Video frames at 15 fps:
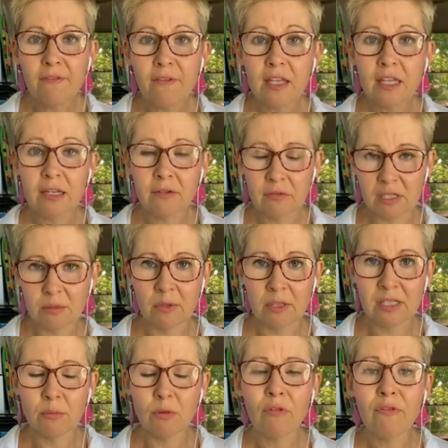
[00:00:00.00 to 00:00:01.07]
feeling
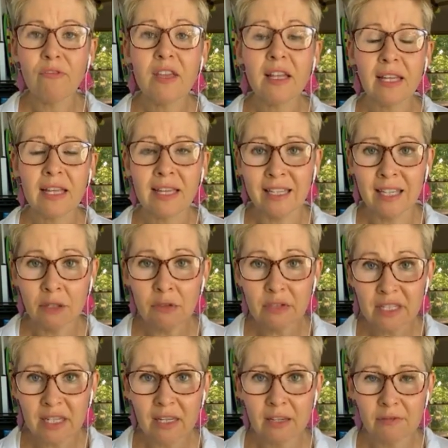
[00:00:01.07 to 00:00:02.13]
responsible, feeling
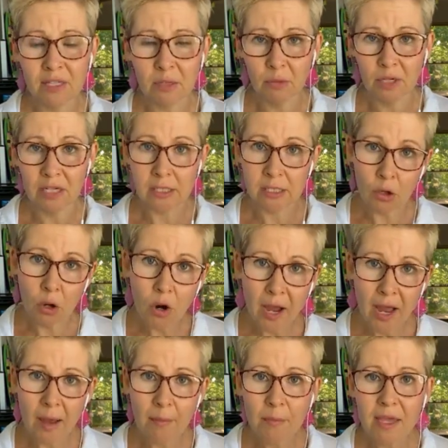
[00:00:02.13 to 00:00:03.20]
guilty if somebody's
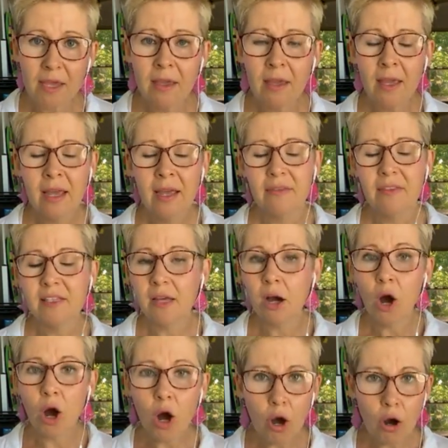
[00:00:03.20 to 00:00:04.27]
not happy. There's
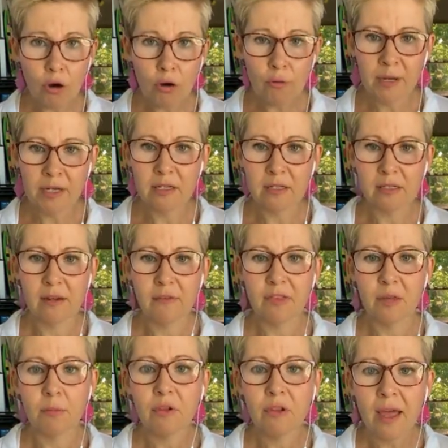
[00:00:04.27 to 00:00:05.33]
a whole bunch of
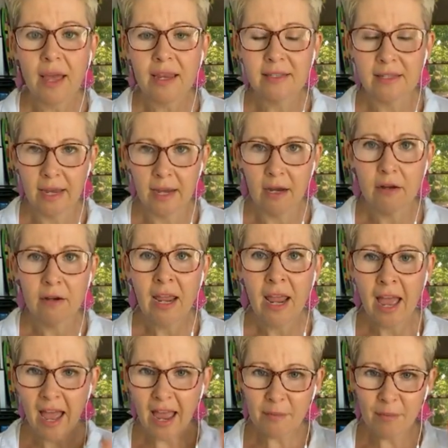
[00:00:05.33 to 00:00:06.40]
stuff that plays out.
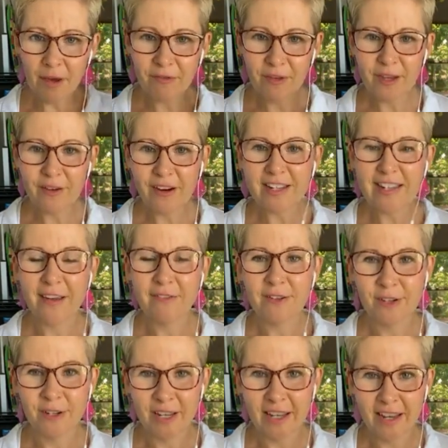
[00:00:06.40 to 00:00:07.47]
Hey, Buffy, great to
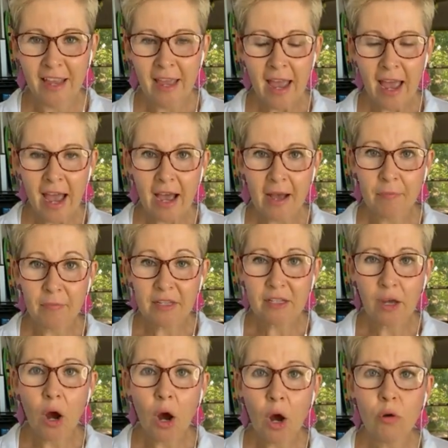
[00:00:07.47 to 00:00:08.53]
have you on here.
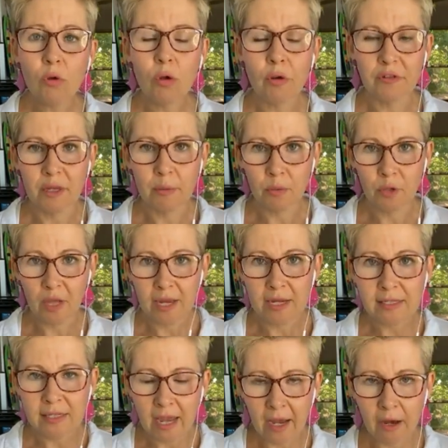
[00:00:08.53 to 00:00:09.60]
There's a whole lot that
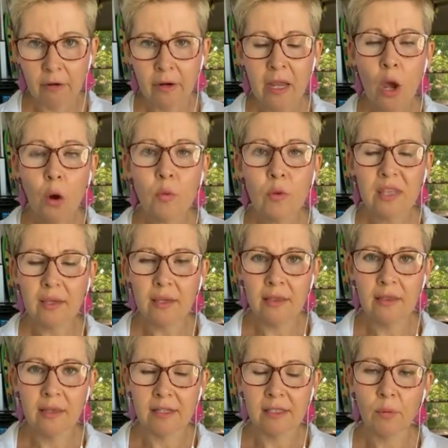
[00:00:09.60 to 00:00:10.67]
plays out
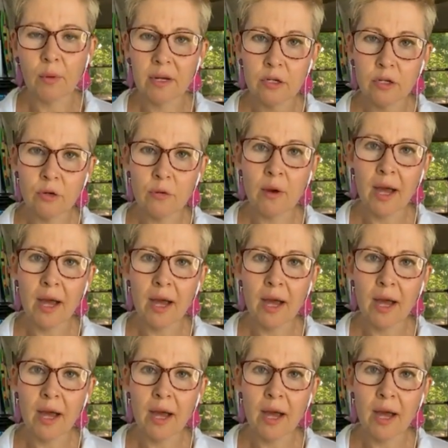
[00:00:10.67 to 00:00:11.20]
within this when